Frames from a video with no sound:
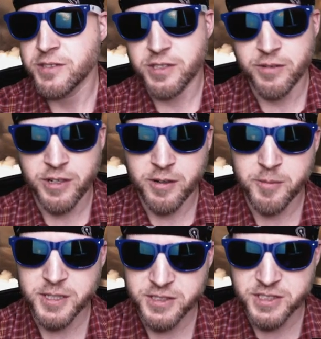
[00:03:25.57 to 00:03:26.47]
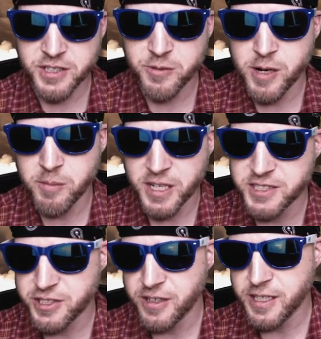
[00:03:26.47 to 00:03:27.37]
so, I'm about to tell you about my
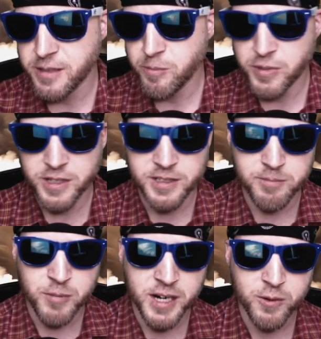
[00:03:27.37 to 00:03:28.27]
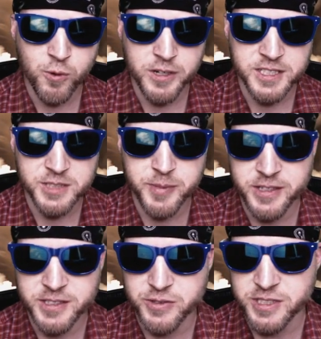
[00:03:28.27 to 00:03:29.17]
journey, but my work
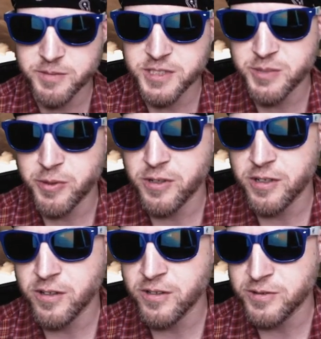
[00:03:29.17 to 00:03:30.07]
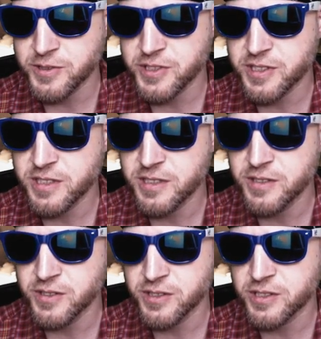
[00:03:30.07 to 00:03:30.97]
experience with some of these protocols
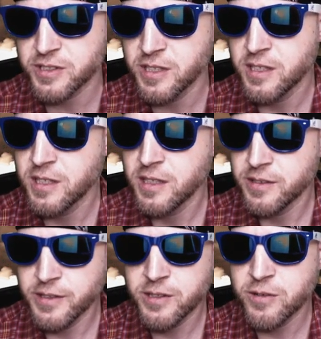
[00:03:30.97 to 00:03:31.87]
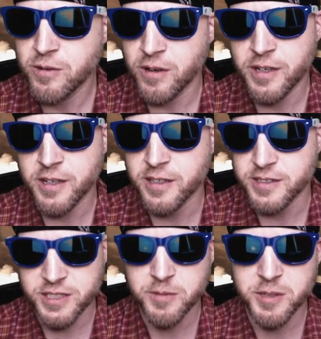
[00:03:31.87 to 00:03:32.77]
is little or none.
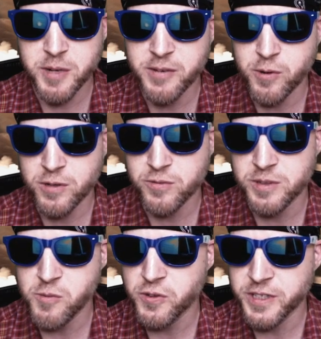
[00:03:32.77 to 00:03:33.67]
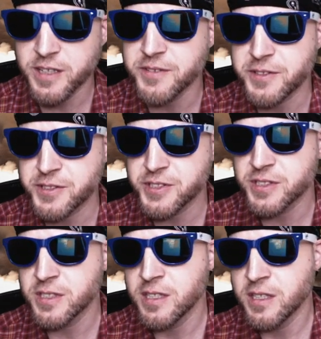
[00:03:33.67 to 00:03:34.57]
Some of them I've worked with more than
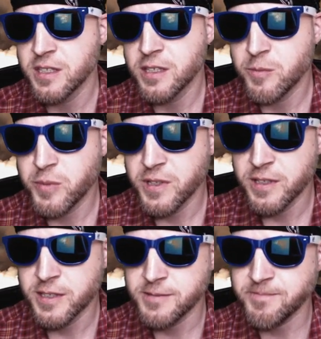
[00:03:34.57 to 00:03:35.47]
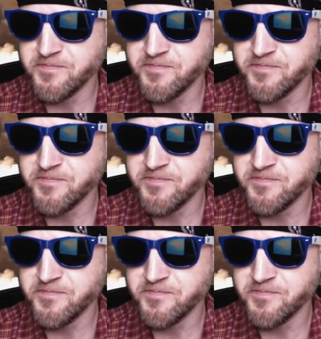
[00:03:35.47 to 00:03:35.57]
others, and